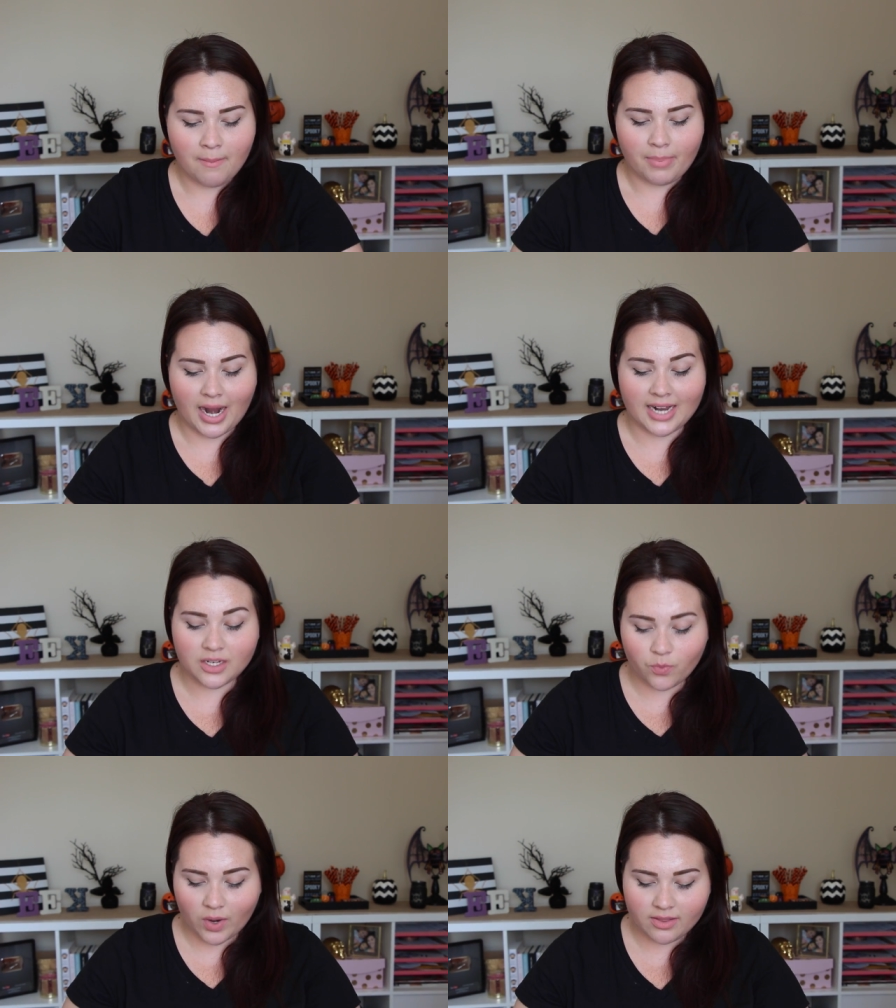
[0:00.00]
But I
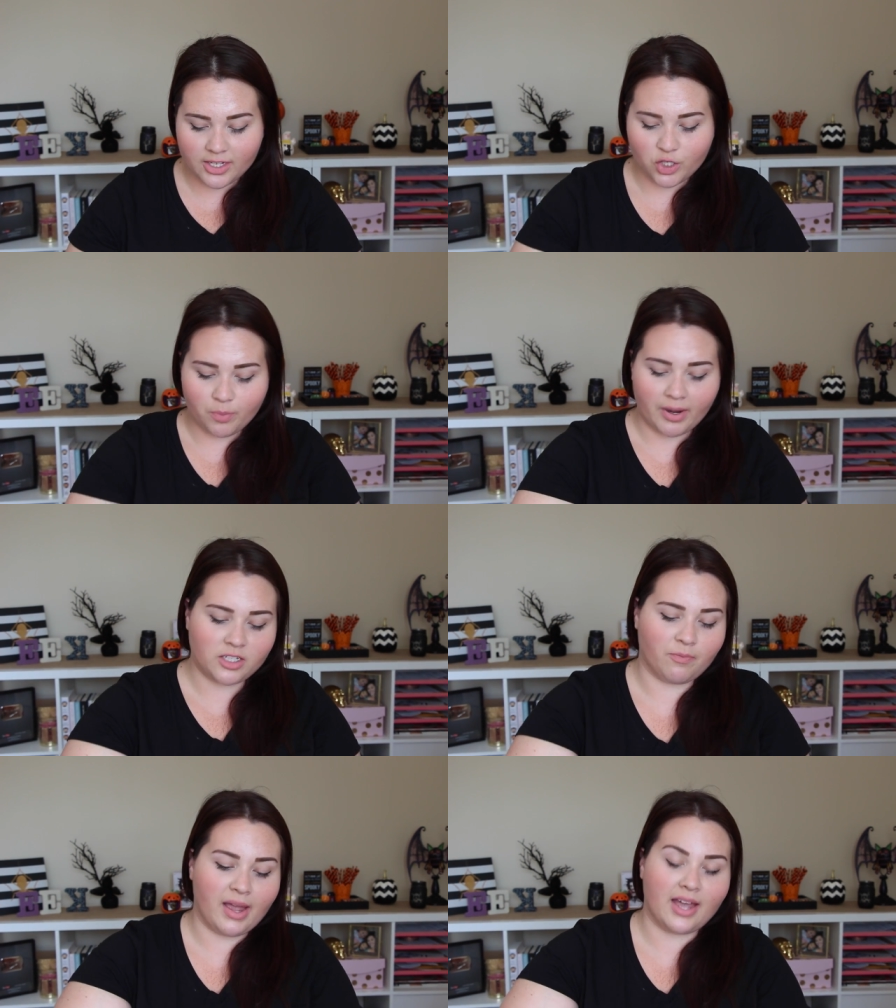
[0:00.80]
did wear these two
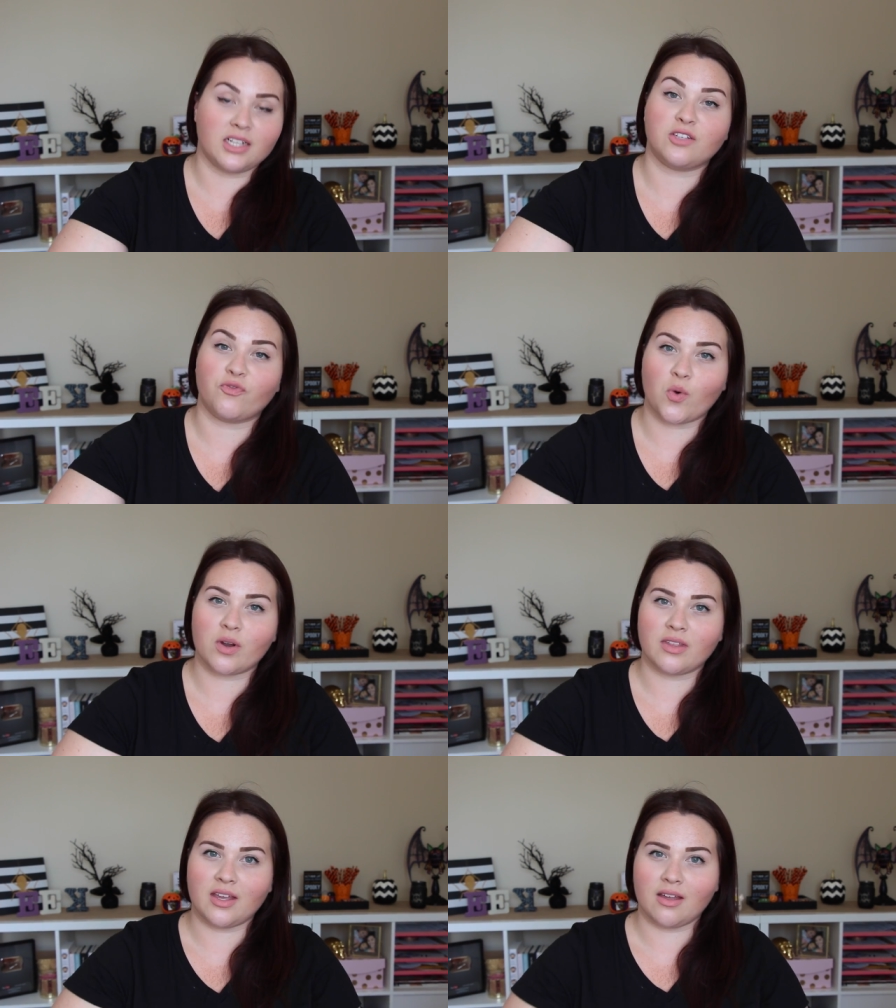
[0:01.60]
pairs of pants
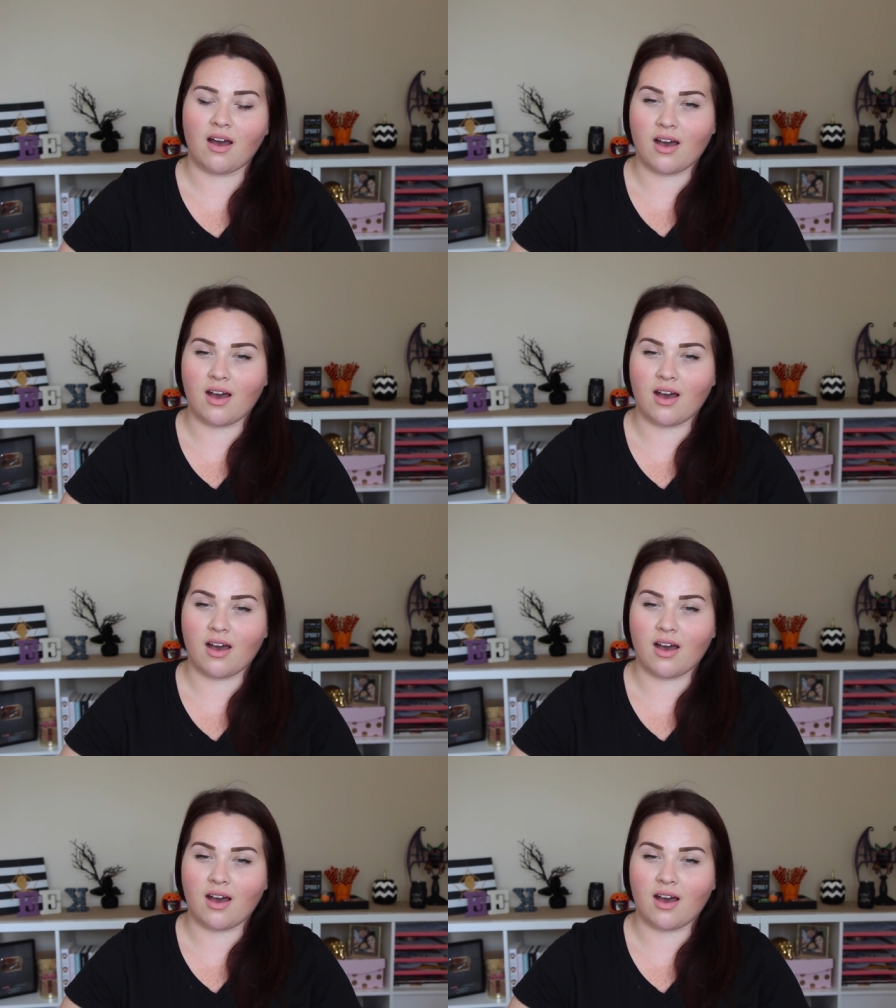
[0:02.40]
for the